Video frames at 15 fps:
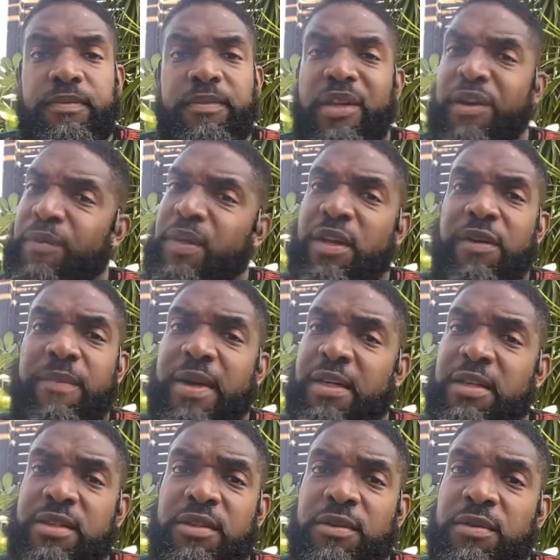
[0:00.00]
then we know about
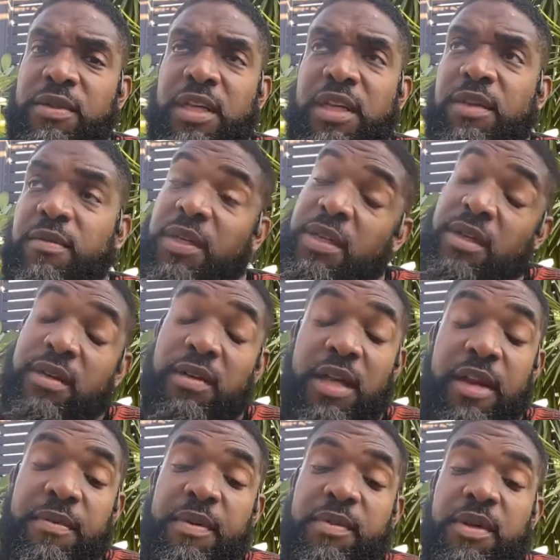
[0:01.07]
this whole thing. Well, no, a
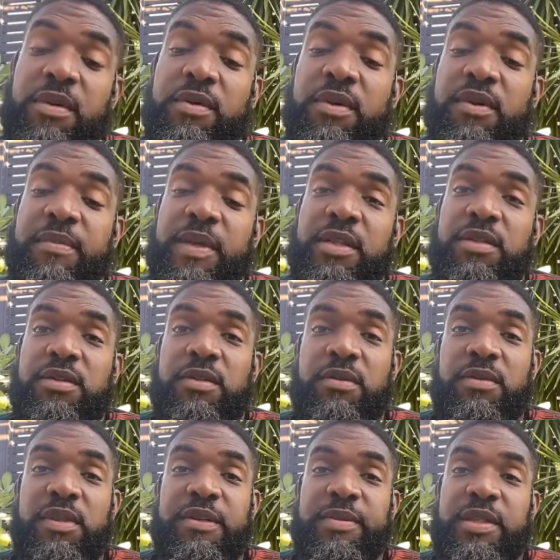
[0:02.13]
lot of people don't know about this
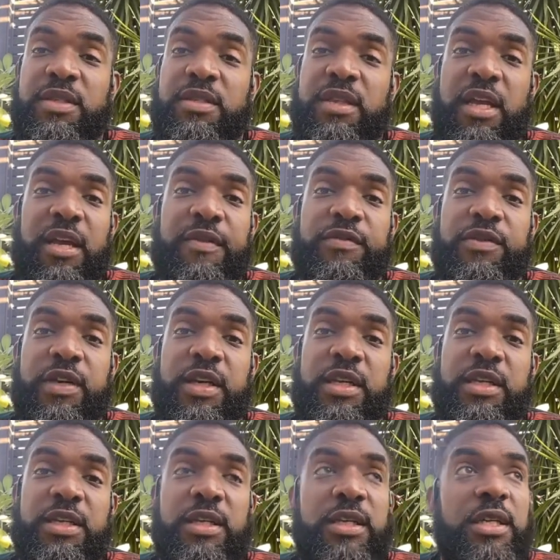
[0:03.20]
whole Libyan slave
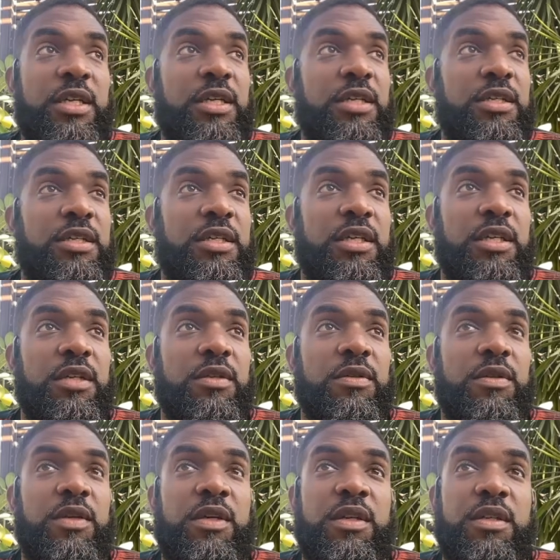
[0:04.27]
trade deal.
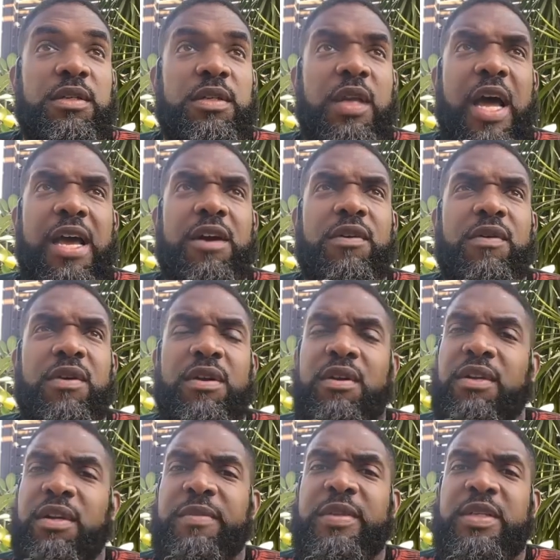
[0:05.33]
Uh, it's a lot going
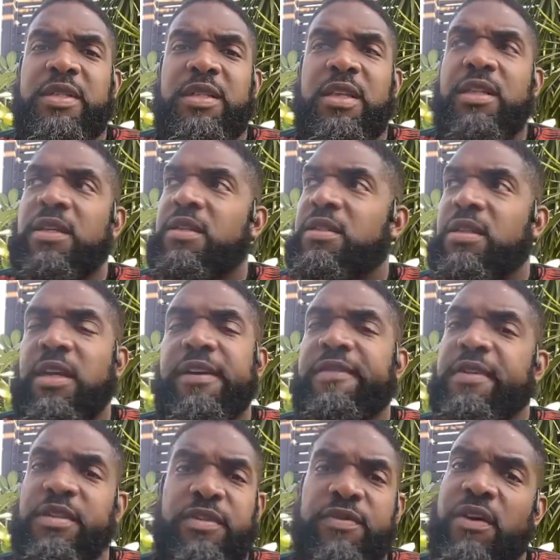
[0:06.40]
on. Let me just say this
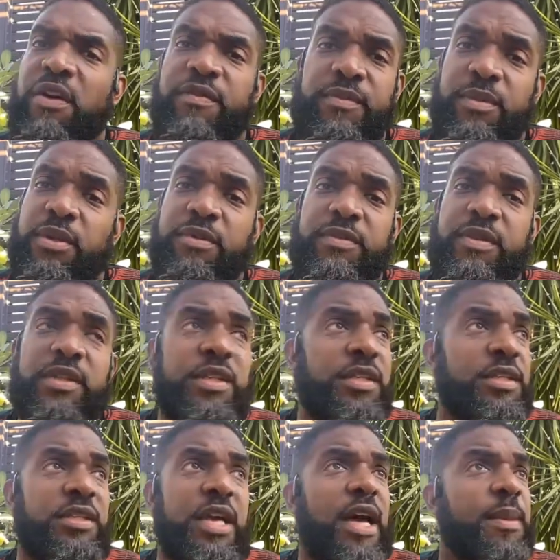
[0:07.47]
slavery is far from over, and
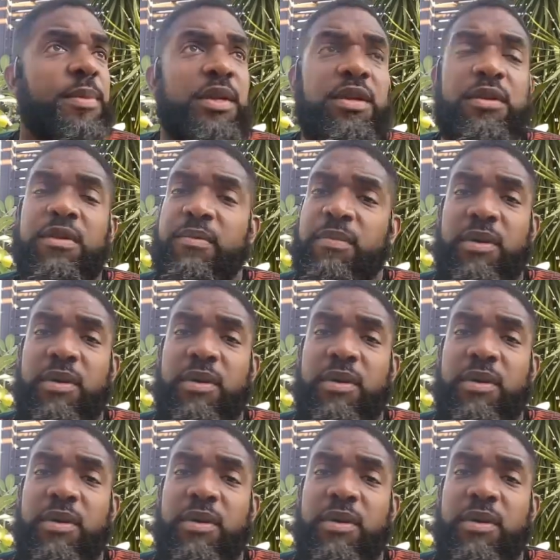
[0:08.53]
it's happening on